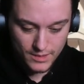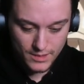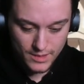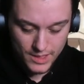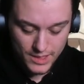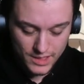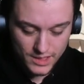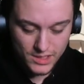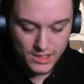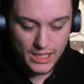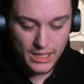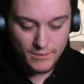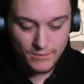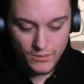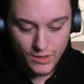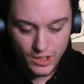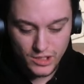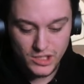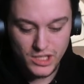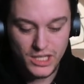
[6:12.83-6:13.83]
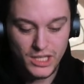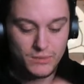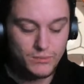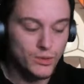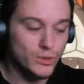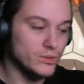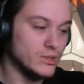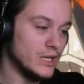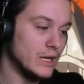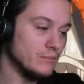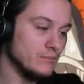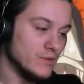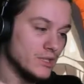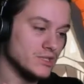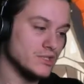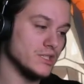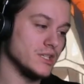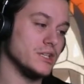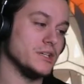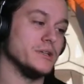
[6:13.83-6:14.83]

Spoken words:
Hints, I'm not taking Broly. I'm not taking